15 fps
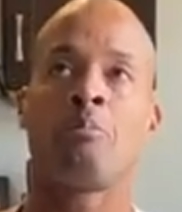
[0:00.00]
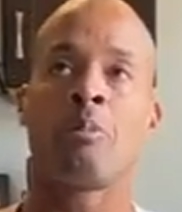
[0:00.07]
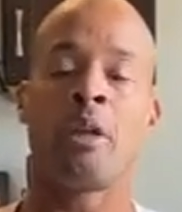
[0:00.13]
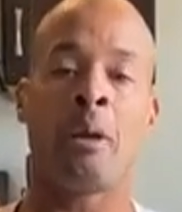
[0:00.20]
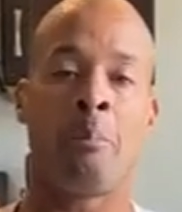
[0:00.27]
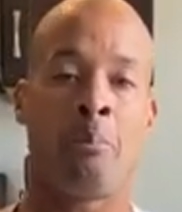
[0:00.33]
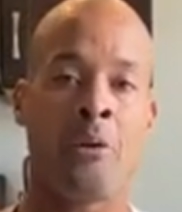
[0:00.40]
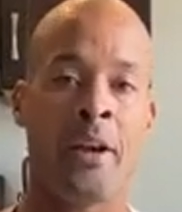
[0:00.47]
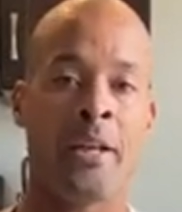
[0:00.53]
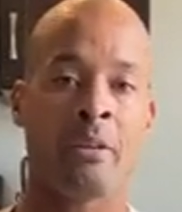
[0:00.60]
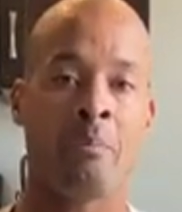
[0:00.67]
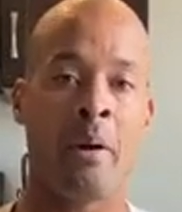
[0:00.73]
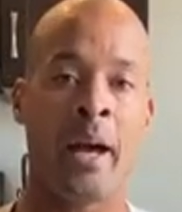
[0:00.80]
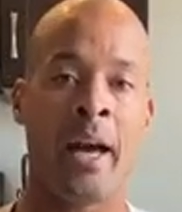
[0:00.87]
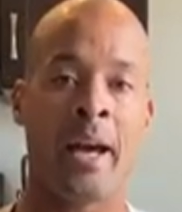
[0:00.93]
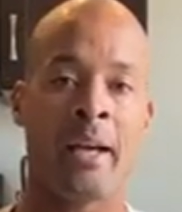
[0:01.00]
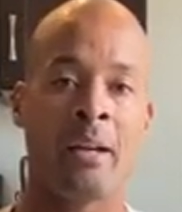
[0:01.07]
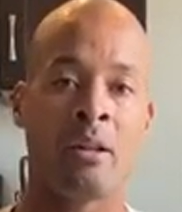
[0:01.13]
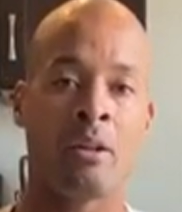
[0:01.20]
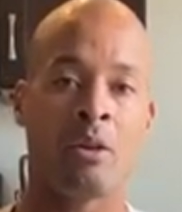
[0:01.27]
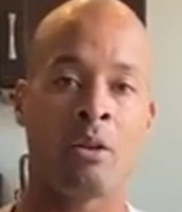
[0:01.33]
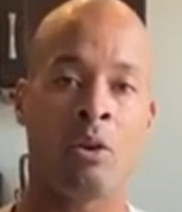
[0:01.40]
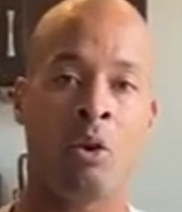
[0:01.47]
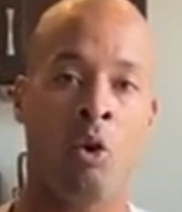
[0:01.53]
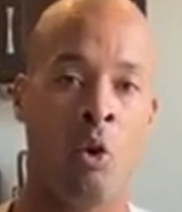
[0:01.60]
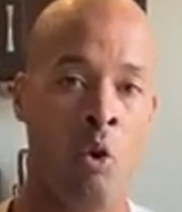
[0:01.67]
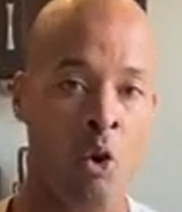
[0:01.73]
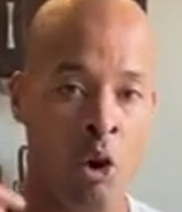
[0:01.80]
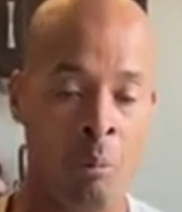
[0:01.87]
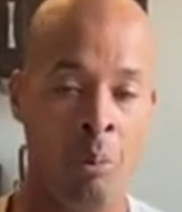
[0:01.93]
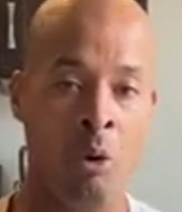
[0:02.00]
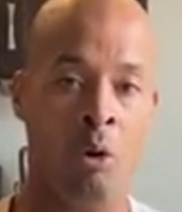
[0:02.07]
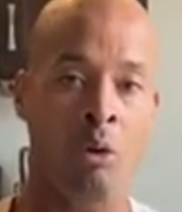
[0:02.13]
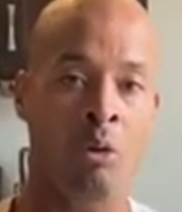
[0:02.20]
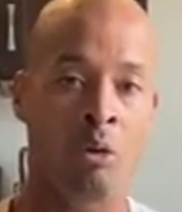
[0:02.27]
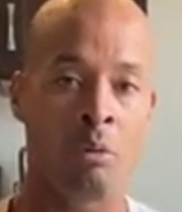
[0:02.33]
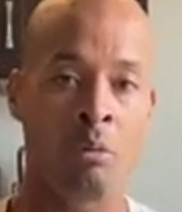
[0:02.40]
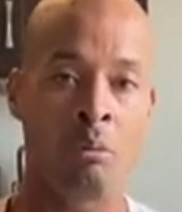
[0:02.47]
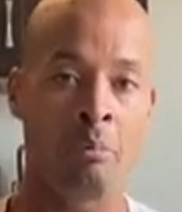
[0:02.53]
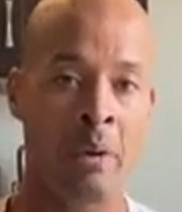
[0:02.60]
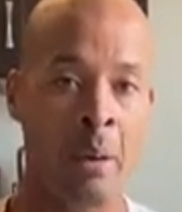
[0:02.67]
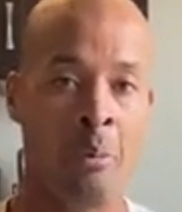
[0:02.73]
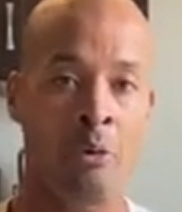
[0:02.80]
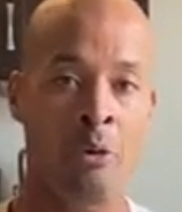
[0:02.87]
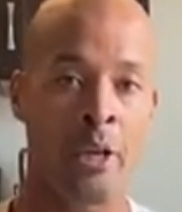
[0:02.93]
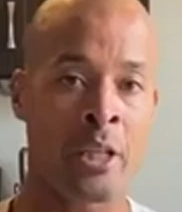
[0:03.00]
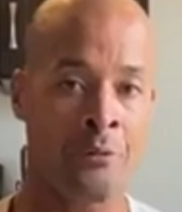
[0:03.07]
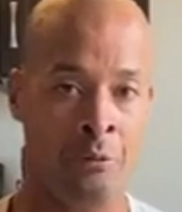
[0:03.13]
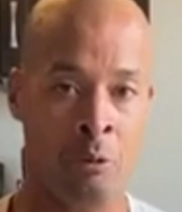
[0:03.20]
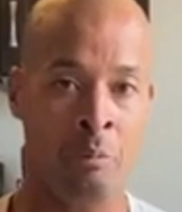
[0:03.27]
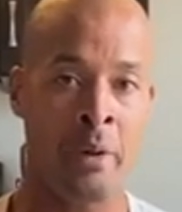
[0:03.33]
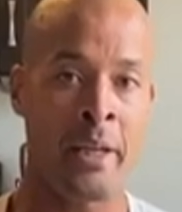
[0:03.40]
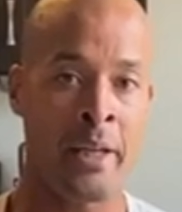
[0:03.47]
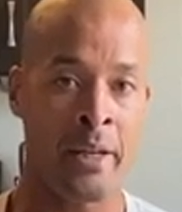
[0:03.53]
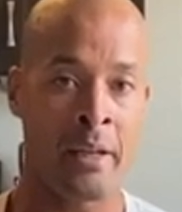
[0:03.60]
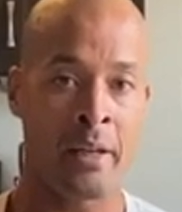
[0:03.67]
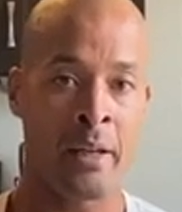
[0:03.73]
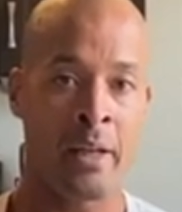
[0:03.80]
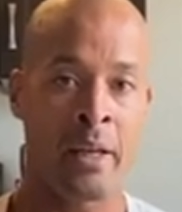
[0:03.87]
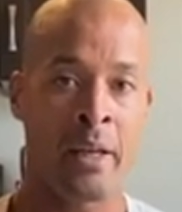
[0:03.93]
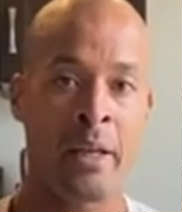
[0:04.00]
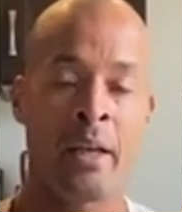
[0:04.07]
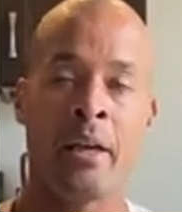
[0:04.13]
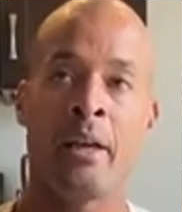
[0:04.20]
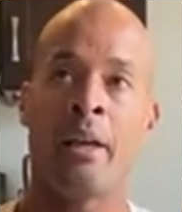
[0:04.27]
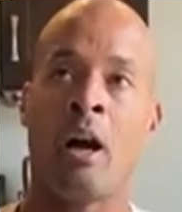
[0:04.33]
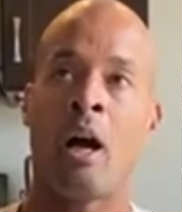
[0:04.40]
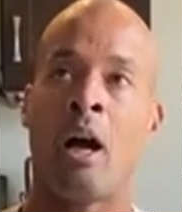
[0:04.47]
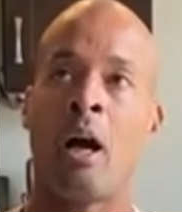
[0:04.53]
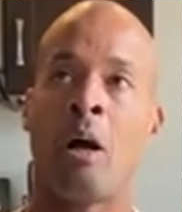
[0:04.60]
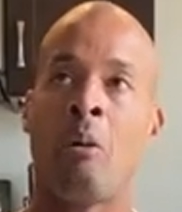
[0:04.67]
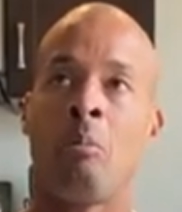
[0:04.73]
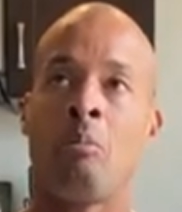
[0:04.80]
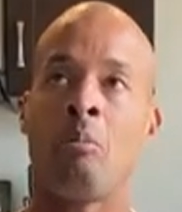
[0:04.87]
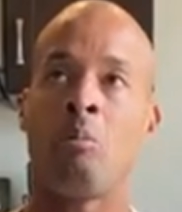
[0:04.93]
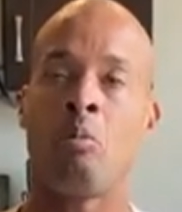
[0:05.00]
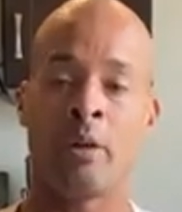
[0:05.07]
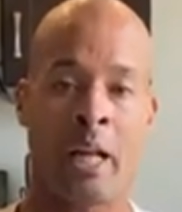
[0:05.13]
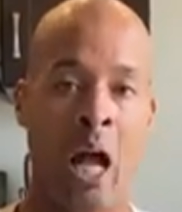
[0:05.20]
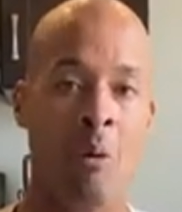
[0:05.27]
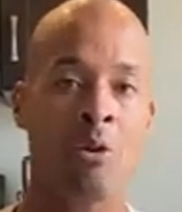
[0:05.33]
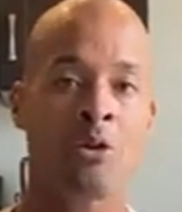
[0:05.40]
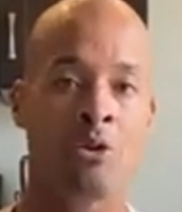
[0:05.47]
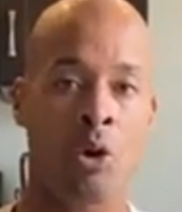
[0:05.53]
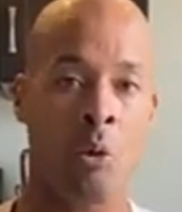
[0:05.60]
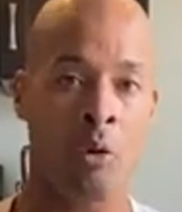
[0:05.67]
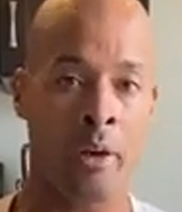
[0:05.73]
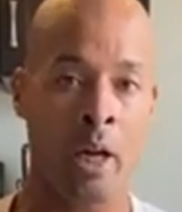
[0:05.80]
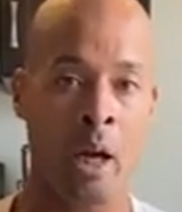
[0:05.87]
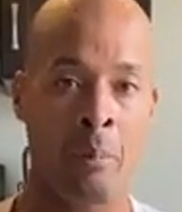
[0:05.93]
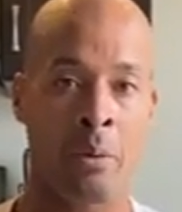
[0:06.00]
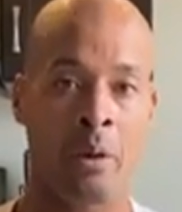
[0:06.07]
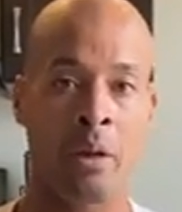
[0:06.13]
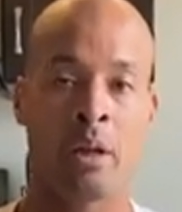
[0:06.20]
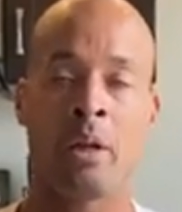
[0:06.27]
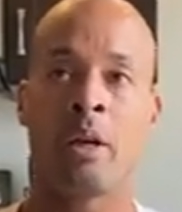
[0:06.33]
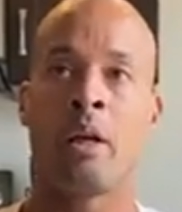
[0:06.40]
It brings back horrible memories for me when I was growing up.